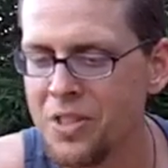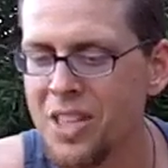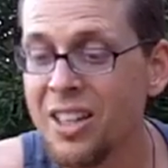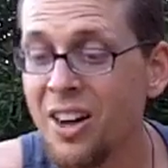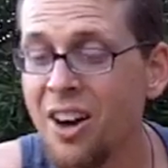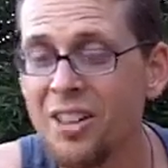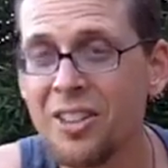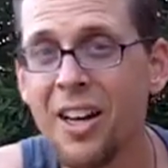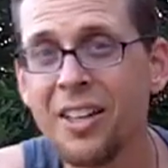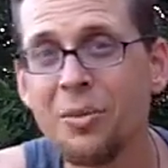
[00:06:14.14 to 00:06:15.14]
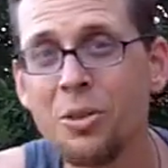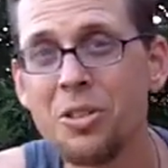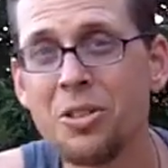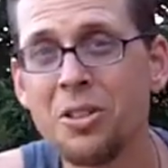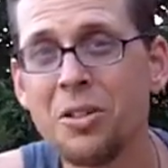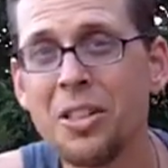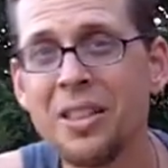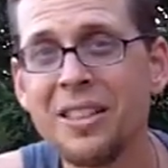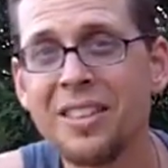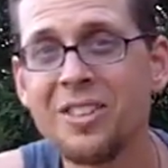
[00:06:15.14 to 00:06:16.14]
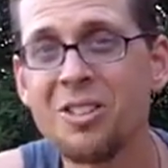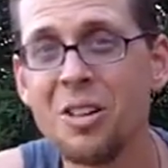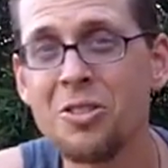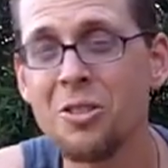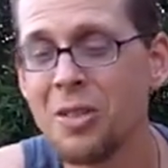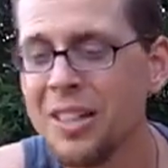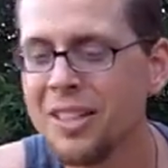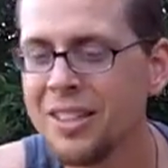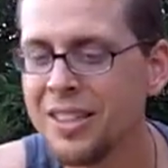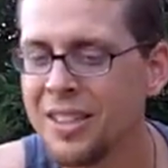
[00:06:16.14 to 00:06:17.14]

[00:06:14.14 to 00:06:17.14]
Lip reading: zinc oxide, which is an ingredient in sunscreen,